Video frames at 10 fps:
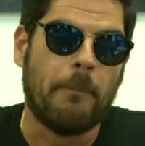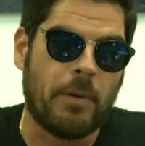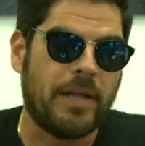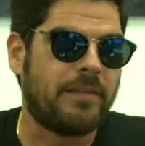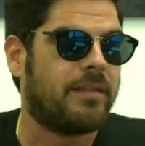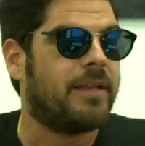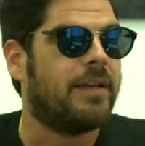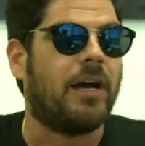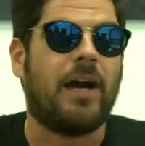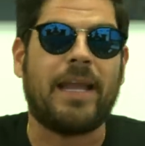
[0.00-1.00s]
But
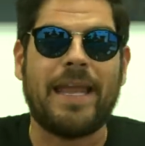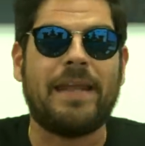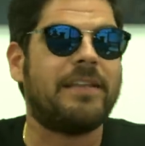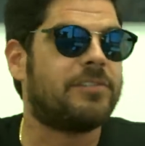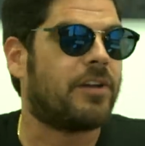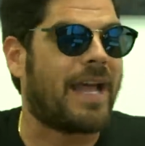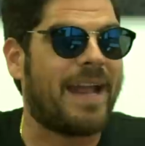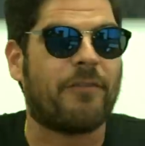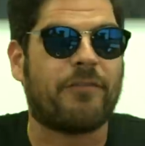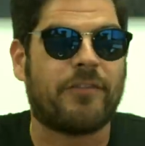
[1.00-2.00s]
again, these are
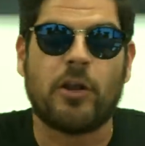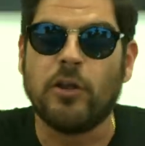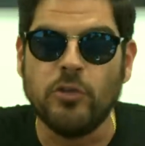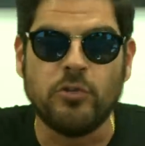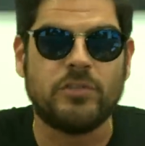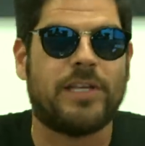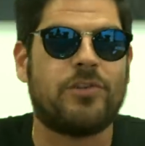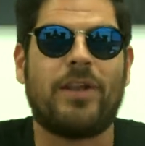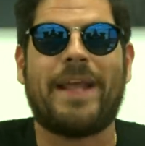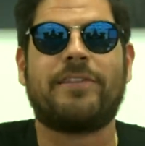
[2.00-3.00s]
kind of clues that
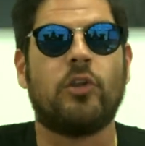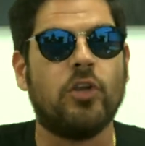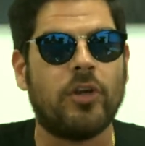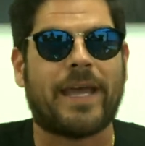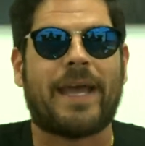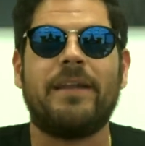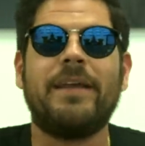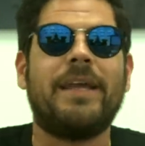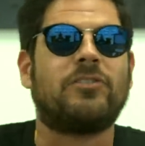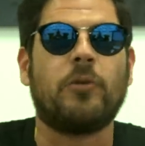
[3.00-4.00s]
you like to look at
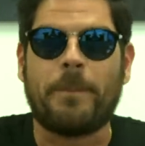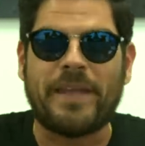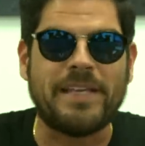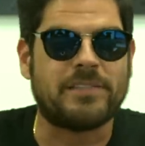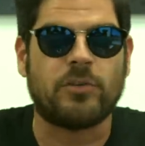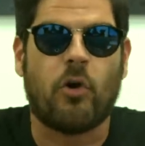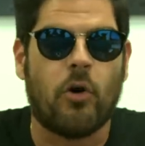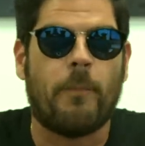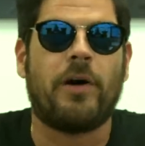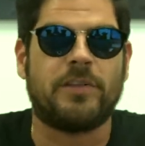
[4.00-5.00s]
to piece the
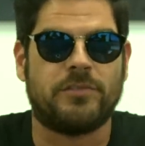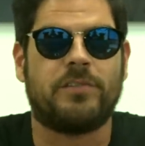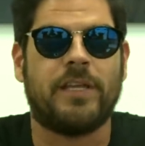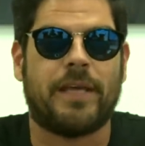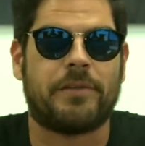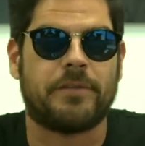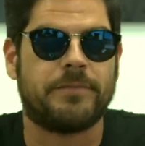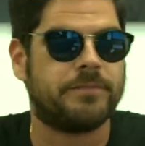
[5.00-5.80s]
whole puzzle together.